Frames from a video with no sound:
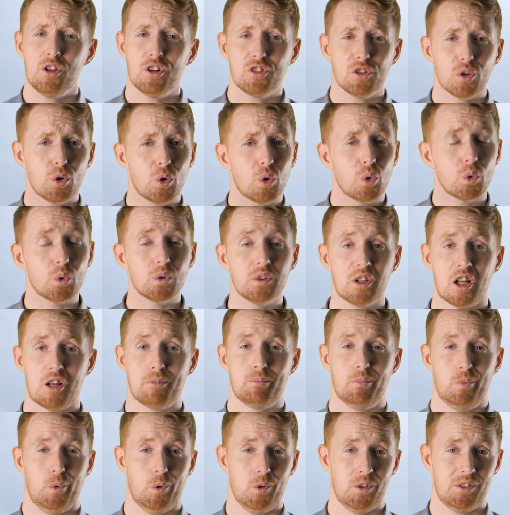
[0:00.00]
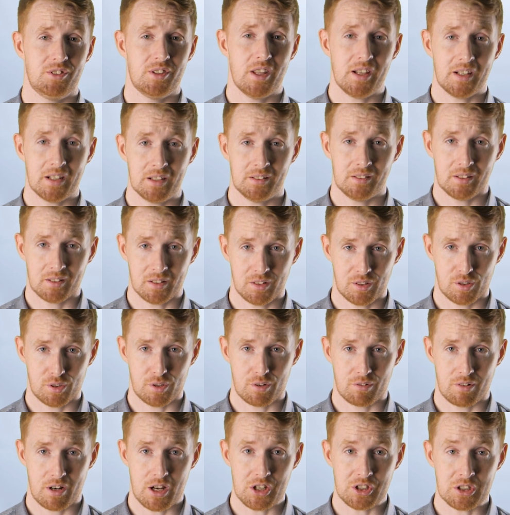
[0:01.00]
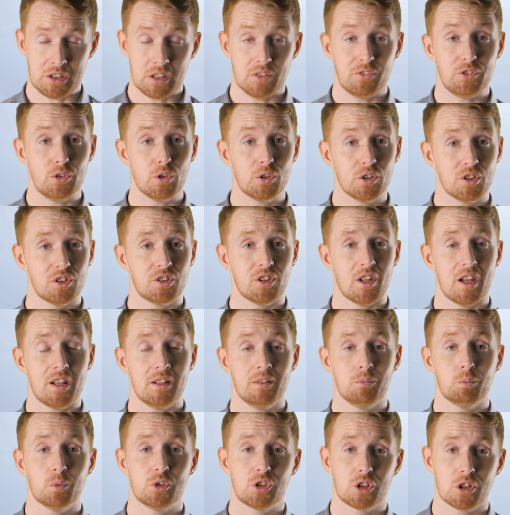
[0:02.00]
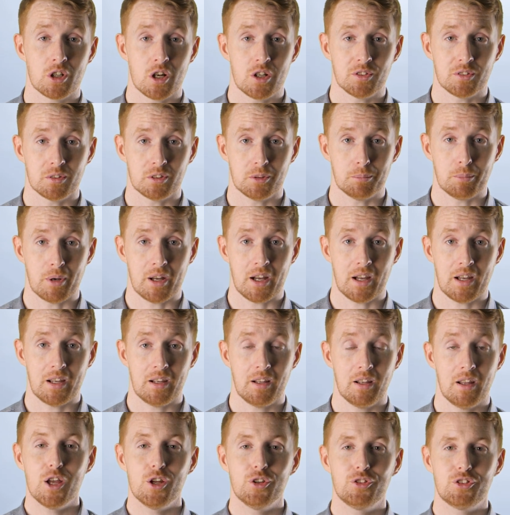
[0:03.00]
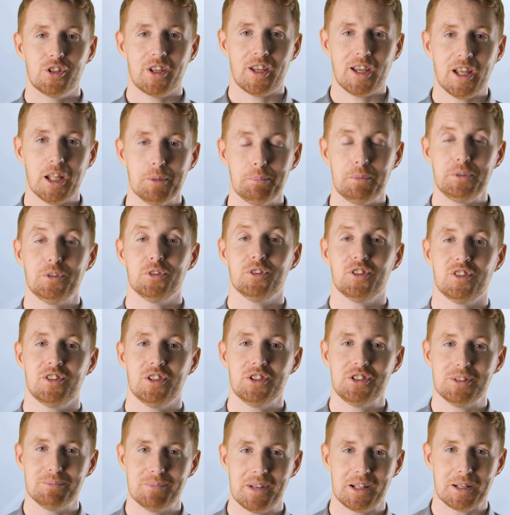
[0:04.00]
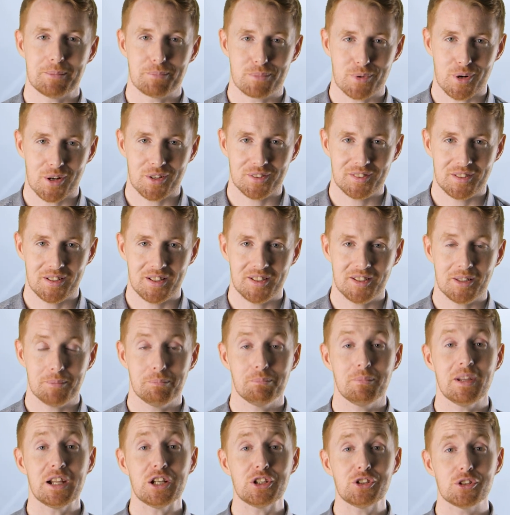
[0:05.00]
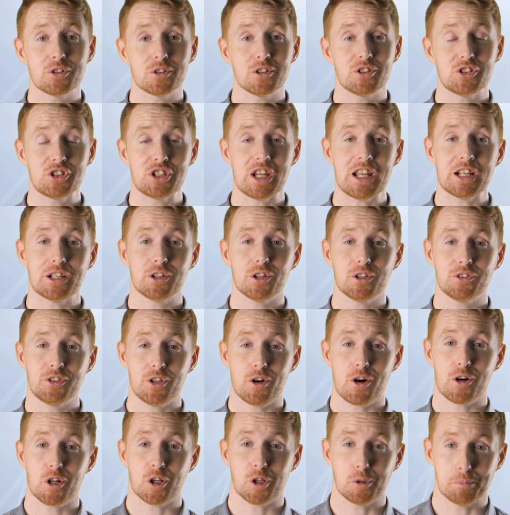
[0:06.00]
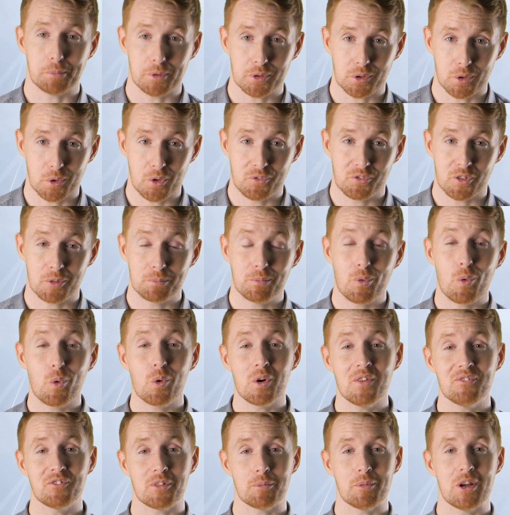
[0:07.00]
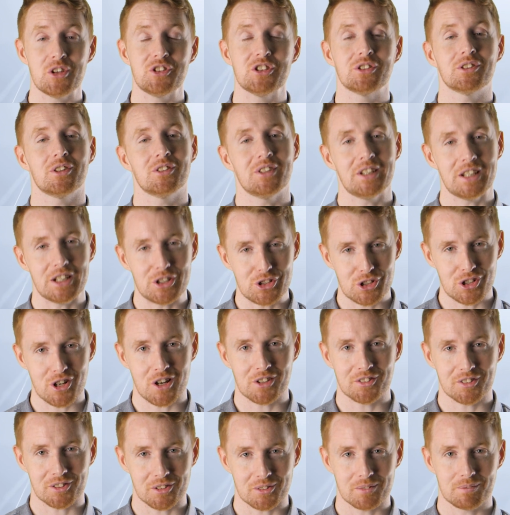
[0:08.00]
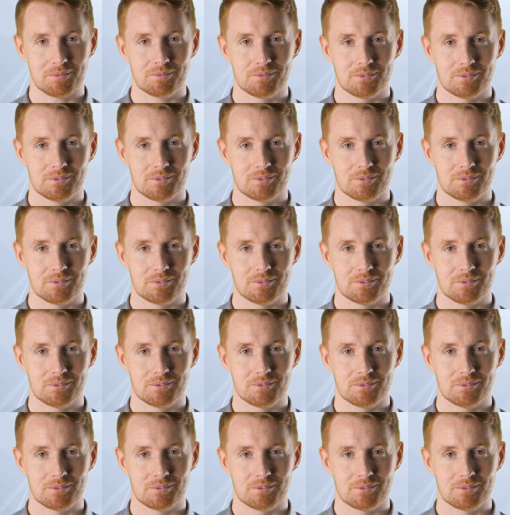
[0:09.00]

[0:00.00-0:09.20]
There's a whole lot more to take into consideration if you're deciding which console to buy. To help in your decision-making process, make sure and check out the article below for more information on each console.